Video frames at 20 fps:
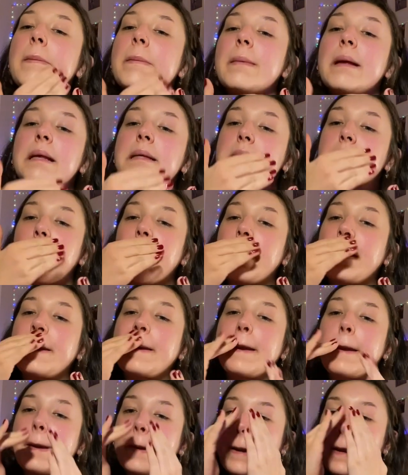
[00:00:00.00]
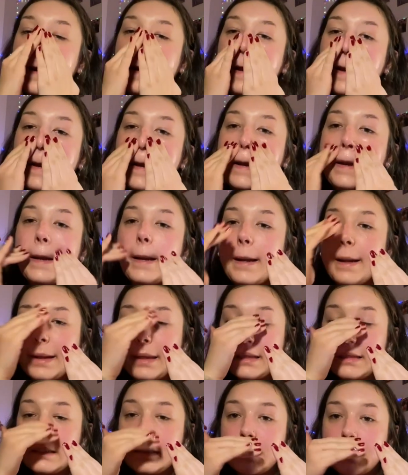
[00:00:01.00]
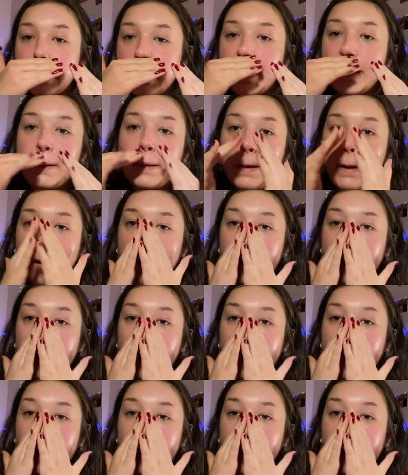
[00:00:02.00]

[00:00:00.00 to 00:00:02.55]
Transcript: massaged it into